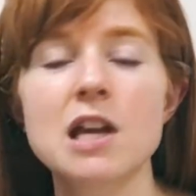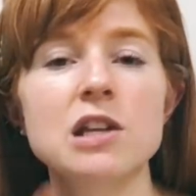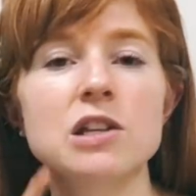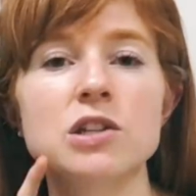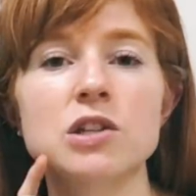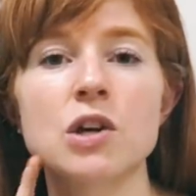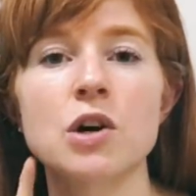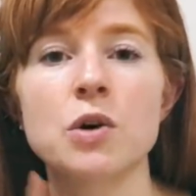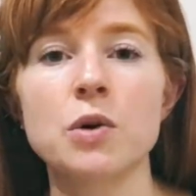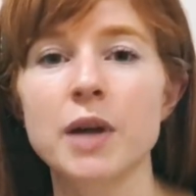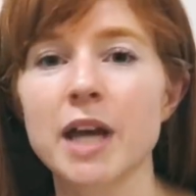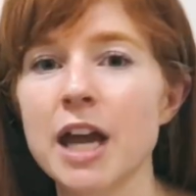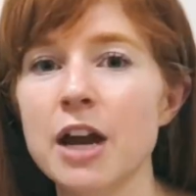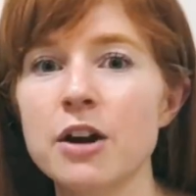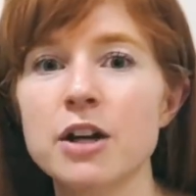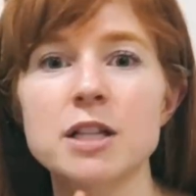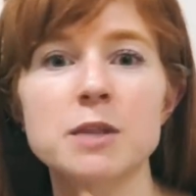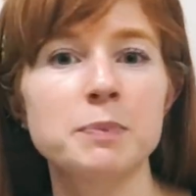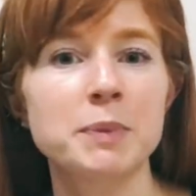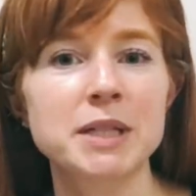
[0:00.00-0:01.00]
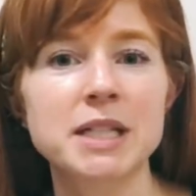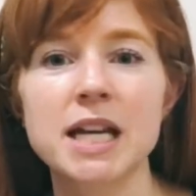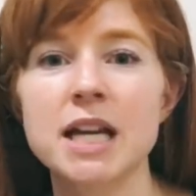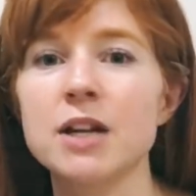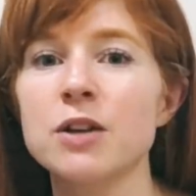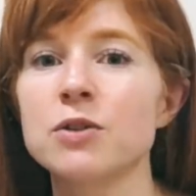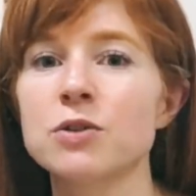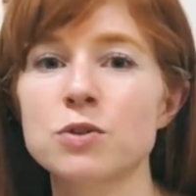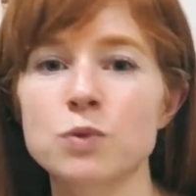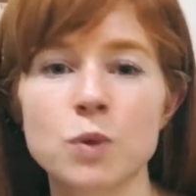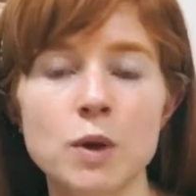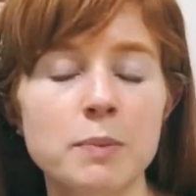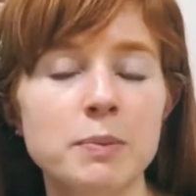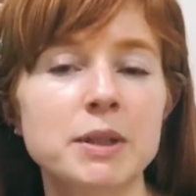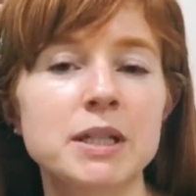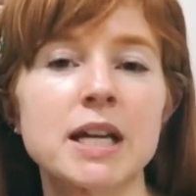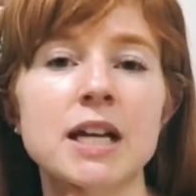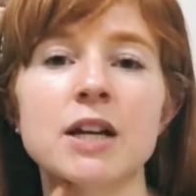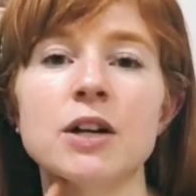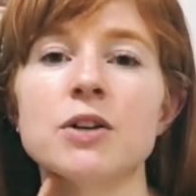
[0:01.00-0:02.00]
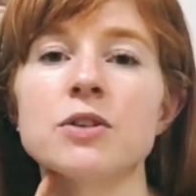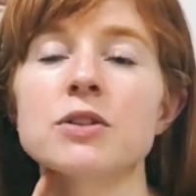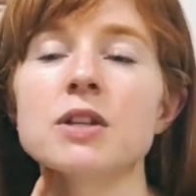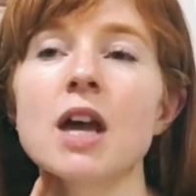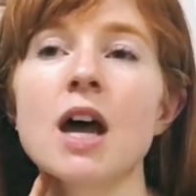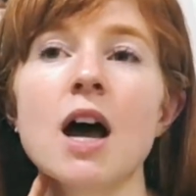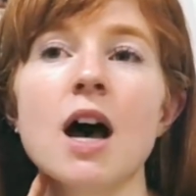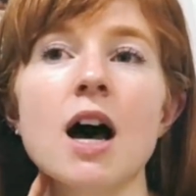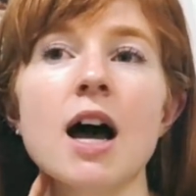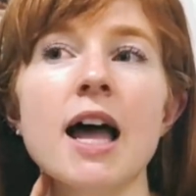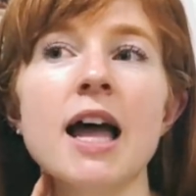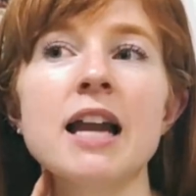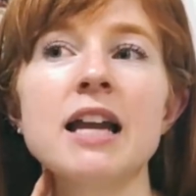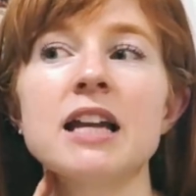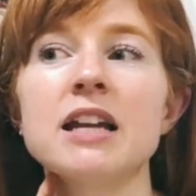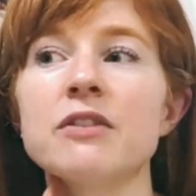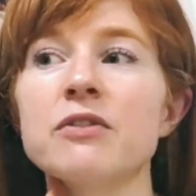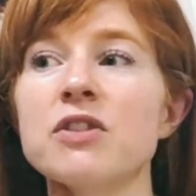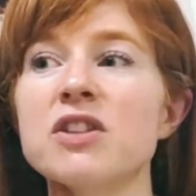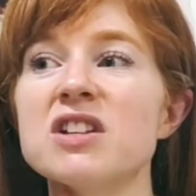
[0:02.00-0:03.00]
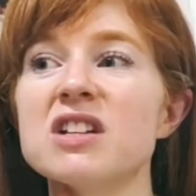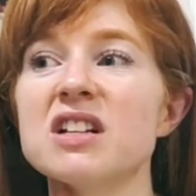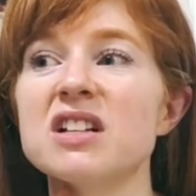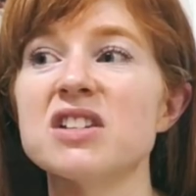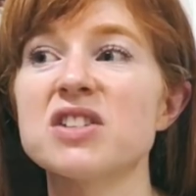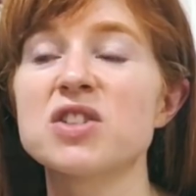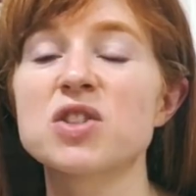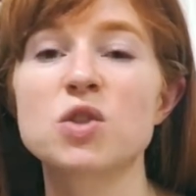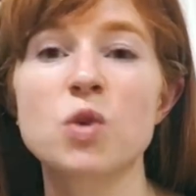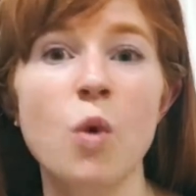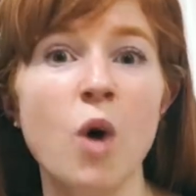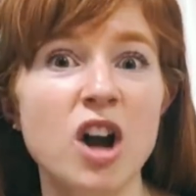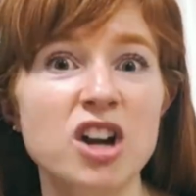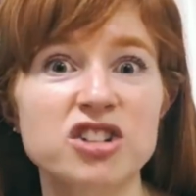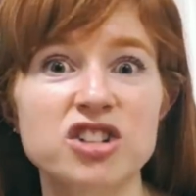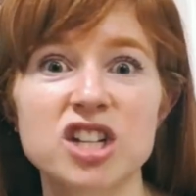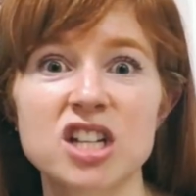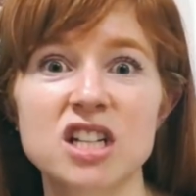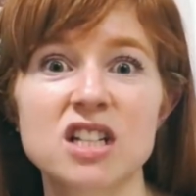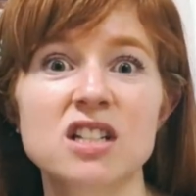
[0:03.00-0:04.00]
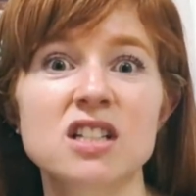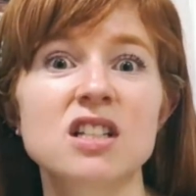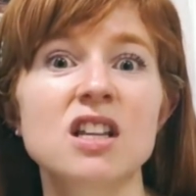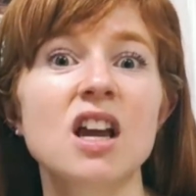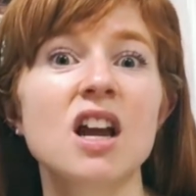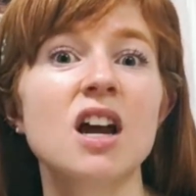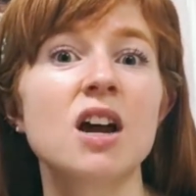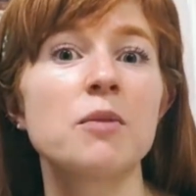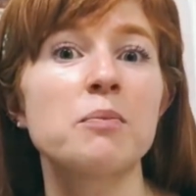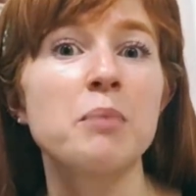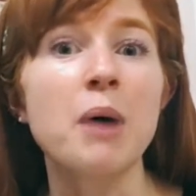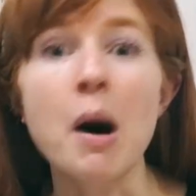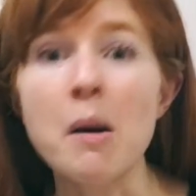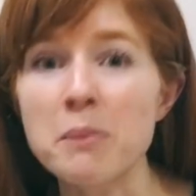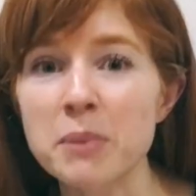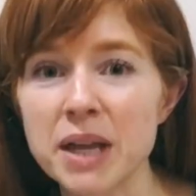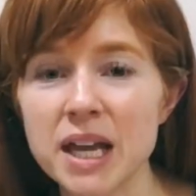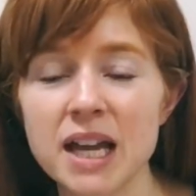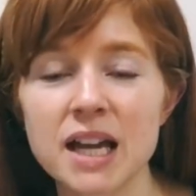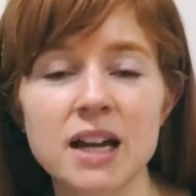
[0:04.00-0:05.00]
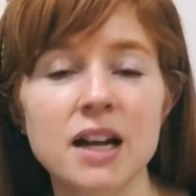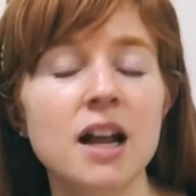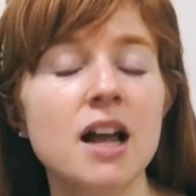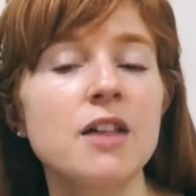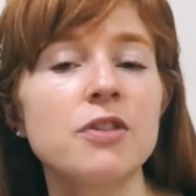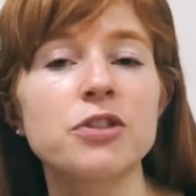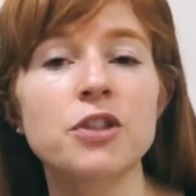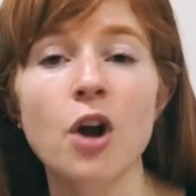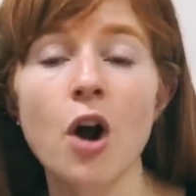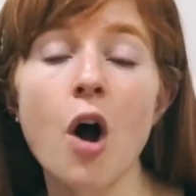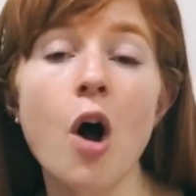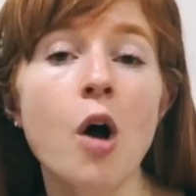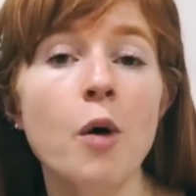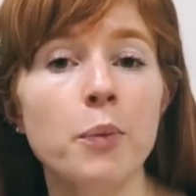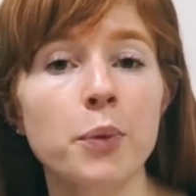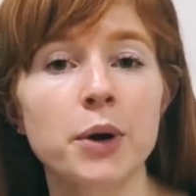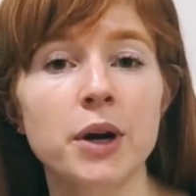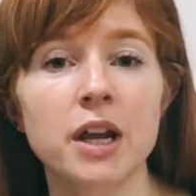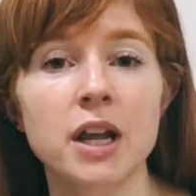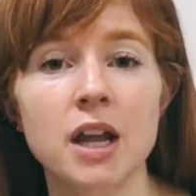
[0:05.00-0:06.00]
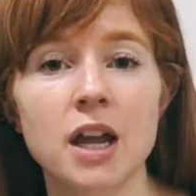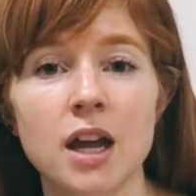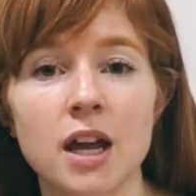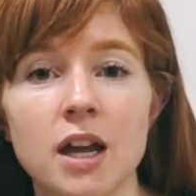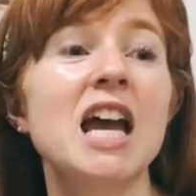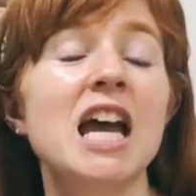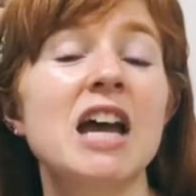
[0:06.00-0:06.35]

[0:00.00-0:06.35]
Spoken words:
So carrots, potatoes, sweet potatoes, any of the squashes, pumpkin, they're all pretty good.